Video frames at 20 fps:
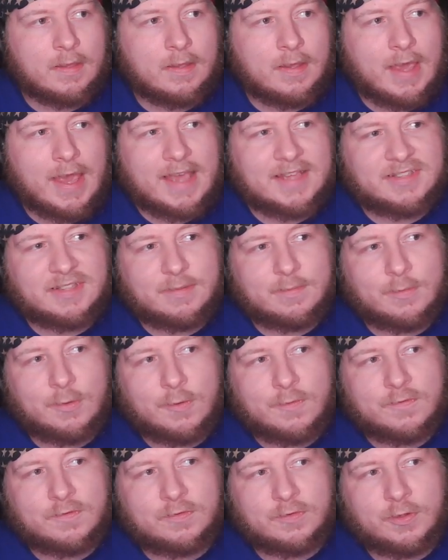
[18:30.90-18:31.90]
Hasn't
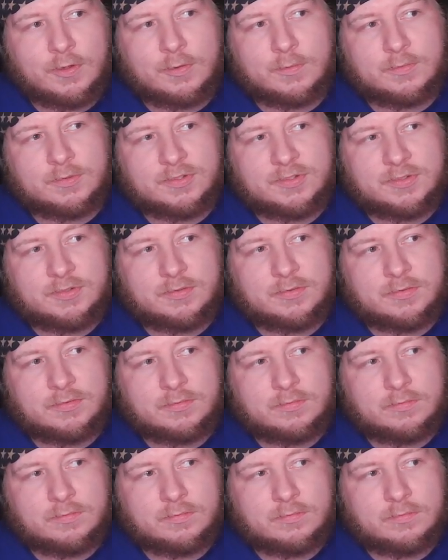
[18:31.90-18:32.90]
moved rooms.
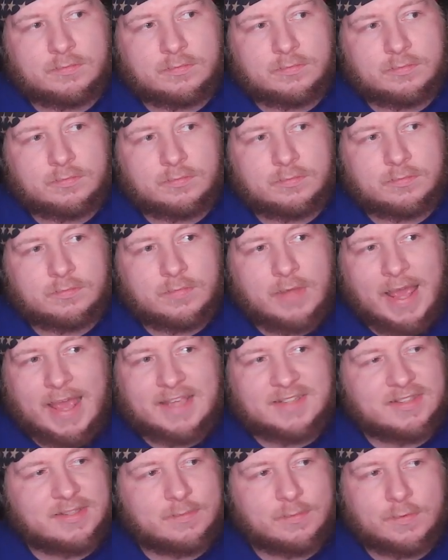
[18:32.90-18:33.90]

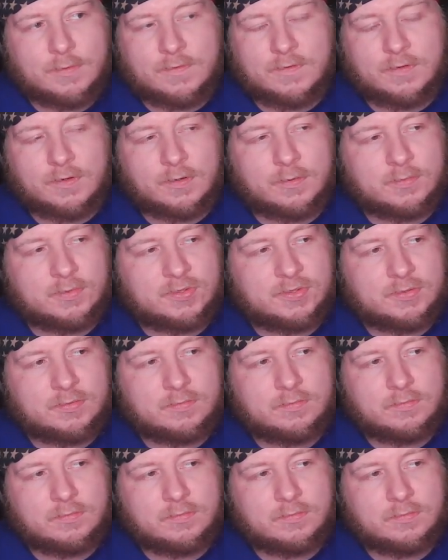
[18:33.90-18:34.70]
Hasn't moved rooms.